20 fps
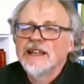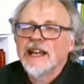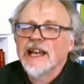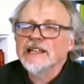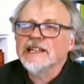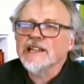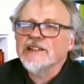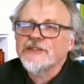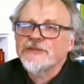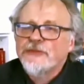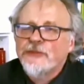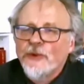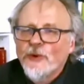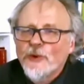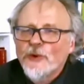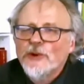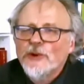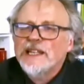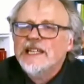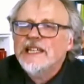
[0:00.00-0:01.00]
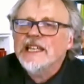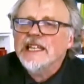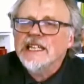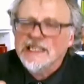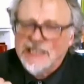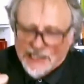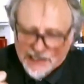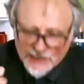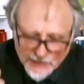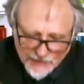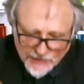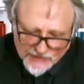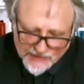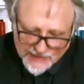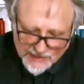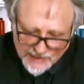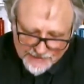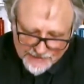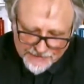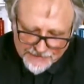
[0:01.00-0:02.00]
and it's fully
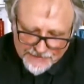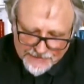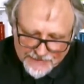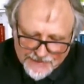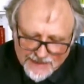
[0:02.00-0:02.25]
inclusive.